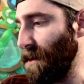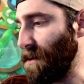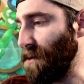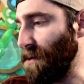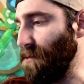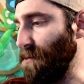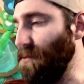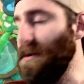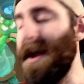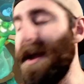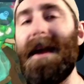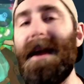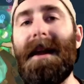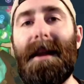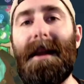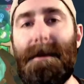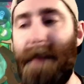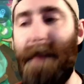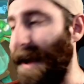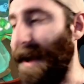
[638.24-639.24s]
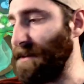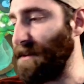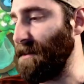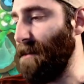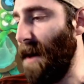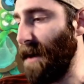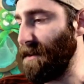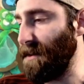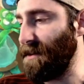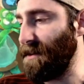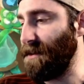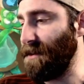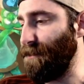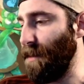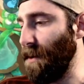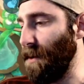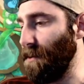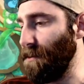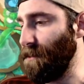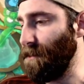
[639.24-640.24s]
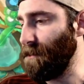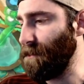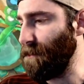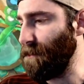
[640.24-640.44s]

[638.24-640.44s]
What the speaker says: to really maximize this build.